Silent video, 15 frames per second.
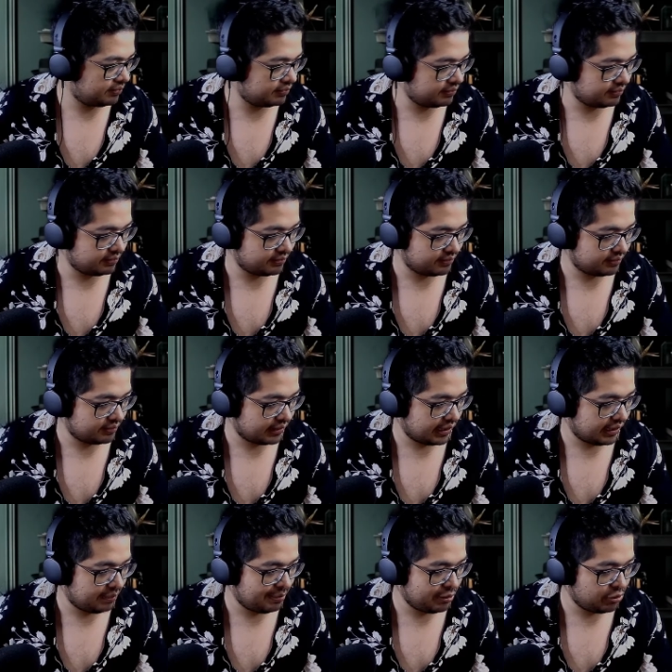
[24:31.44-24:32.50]
can
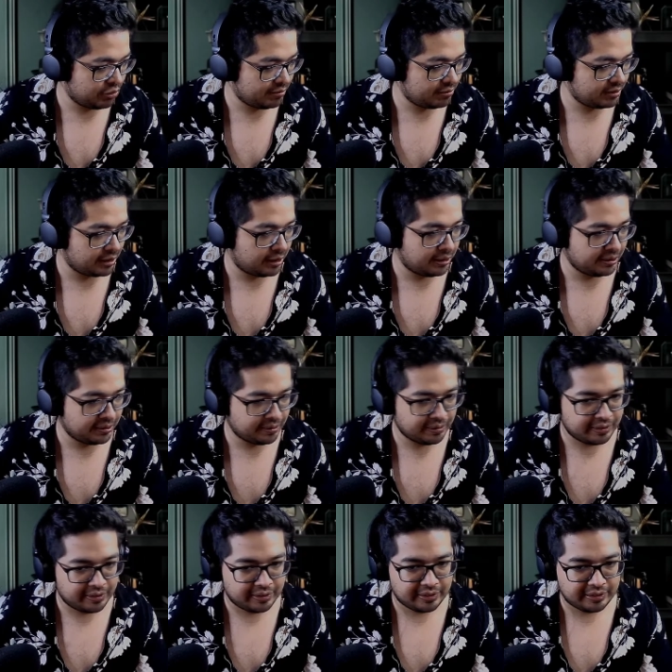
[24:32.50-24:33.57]
you be trusted
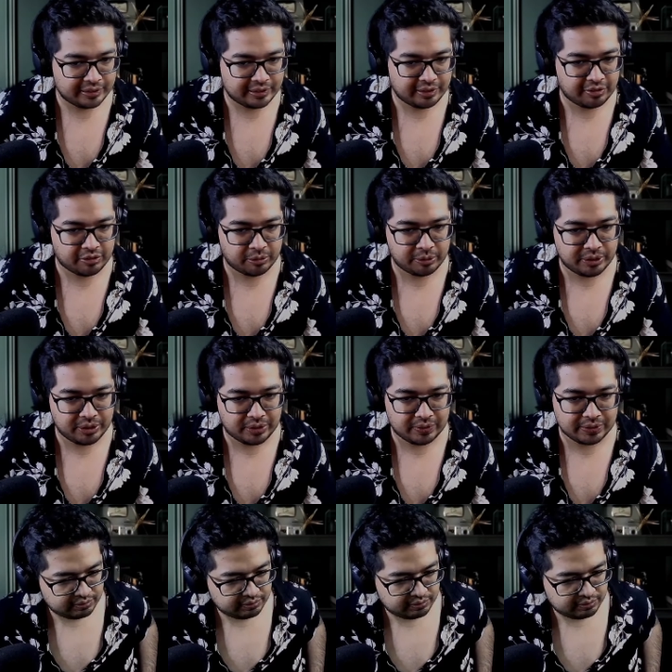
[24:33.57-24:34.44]
though? That's the real.